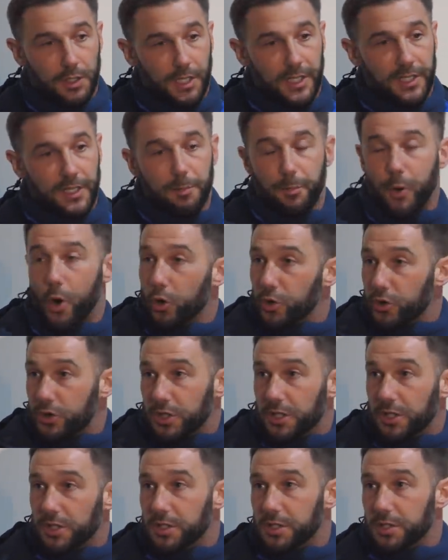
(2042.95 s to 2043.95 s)
in the
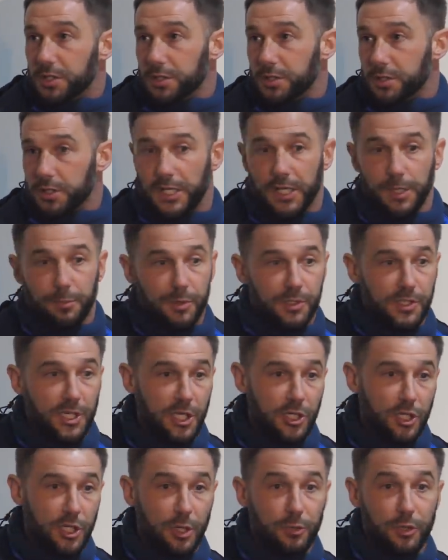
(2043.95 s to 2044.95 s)
boxes, in the
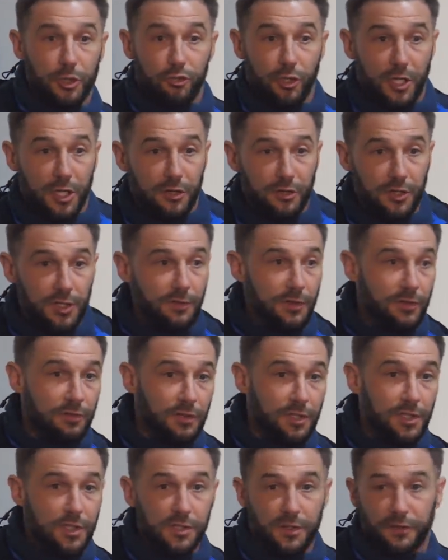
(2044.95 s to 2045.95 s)
possession, how you train three v
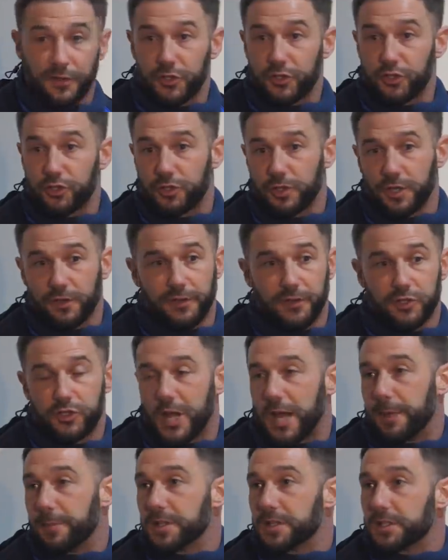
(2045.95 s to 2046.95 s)
threes, if it's if it's
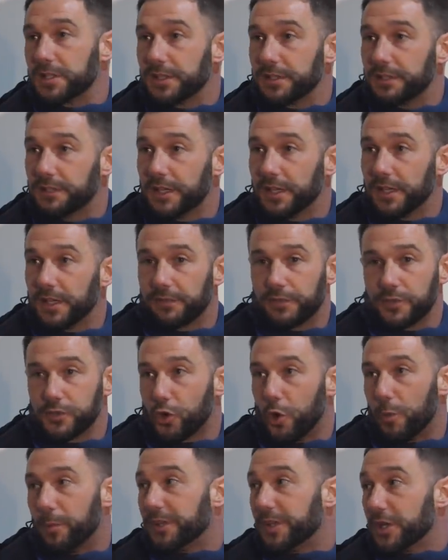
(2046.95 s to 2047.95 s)
Champions League day, if it's
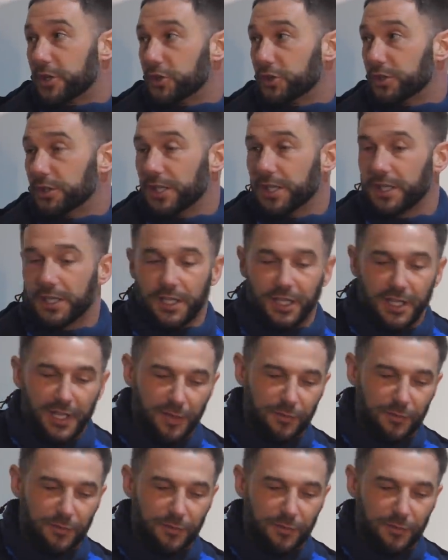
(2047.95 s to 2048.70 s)
competition day,